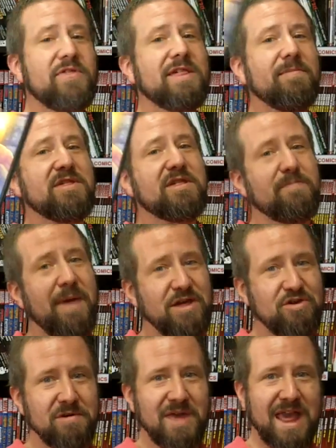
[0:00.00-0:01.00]
some
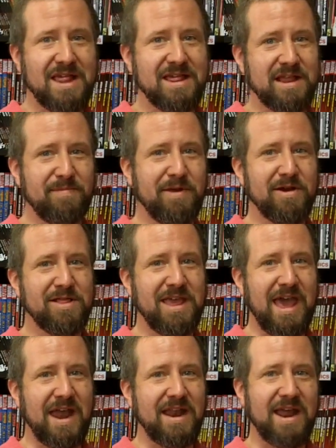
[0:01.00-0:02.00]
special guests that appear at
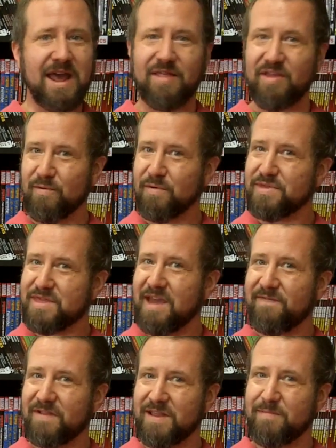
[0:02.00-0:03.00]
the end. There will
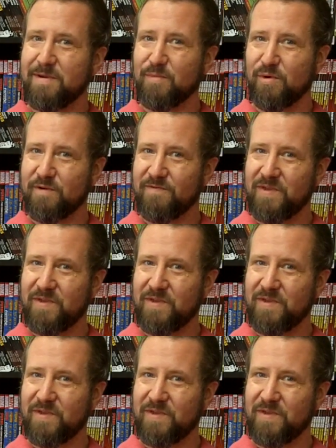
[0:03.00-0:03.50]
definitely be more.